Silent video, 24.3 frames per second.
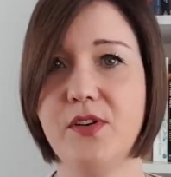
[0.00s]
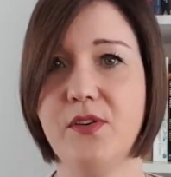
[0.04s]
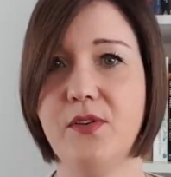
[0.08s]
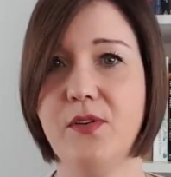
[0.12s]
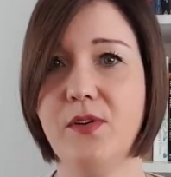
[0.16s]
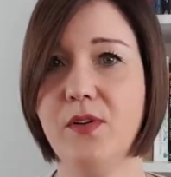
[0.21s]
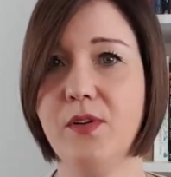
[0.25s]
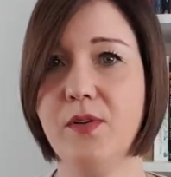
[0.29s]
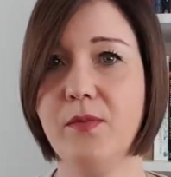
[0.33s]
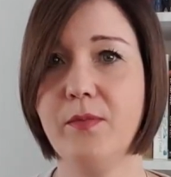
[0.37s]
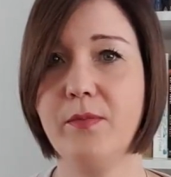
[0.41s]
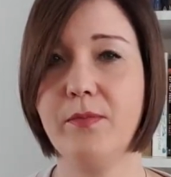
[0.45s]

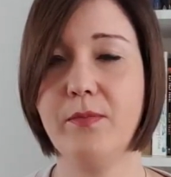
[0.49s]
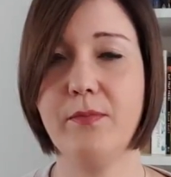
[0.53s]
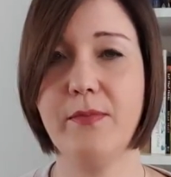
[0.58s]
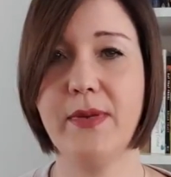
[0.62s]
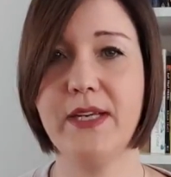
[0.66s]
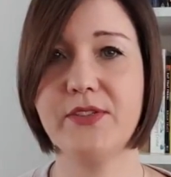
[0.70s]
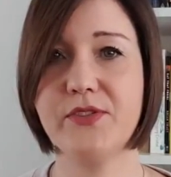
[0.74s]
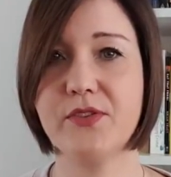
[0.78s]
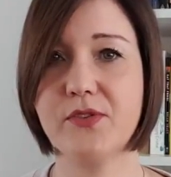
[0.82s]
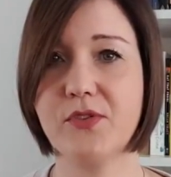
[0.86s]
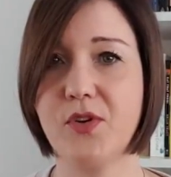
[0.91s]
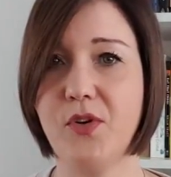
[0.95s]
all
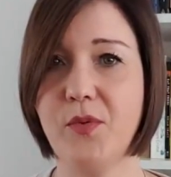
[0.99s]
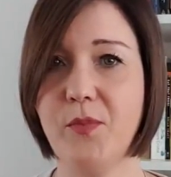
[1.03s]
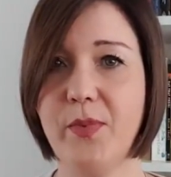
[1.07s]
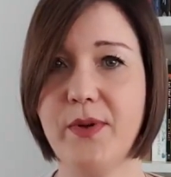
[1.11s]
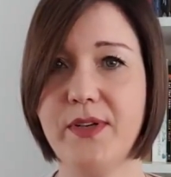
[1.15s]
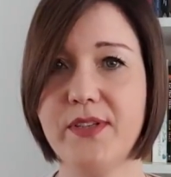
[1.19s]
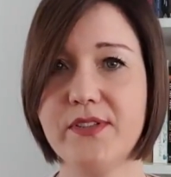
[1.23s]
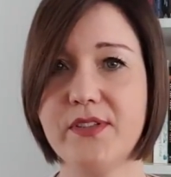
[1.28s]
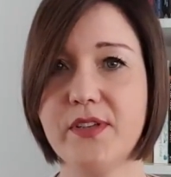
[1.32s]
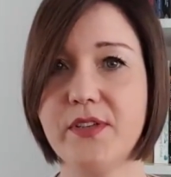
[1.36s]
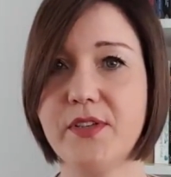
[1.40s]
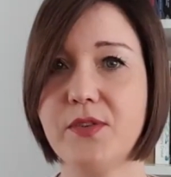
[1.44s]
major
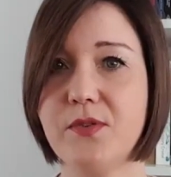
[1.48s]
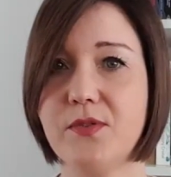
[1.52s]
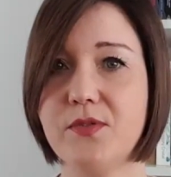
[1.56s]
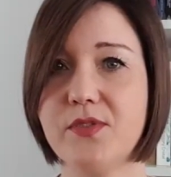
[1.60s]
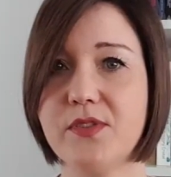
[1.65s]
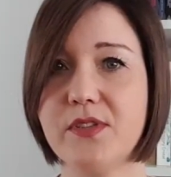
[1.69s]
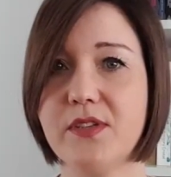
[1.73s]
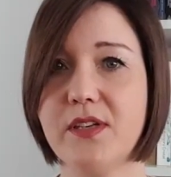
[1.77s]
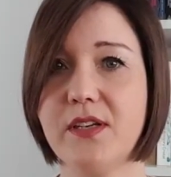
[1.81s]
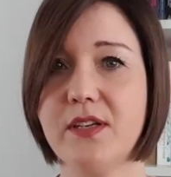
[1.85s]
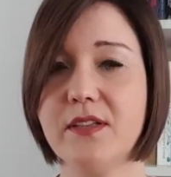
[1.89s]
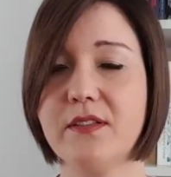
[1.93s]
companies are
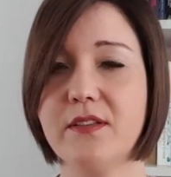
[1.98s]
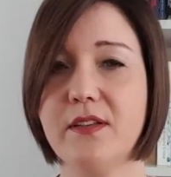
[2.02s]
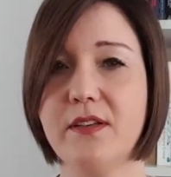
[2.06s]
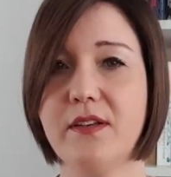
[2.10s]
using it,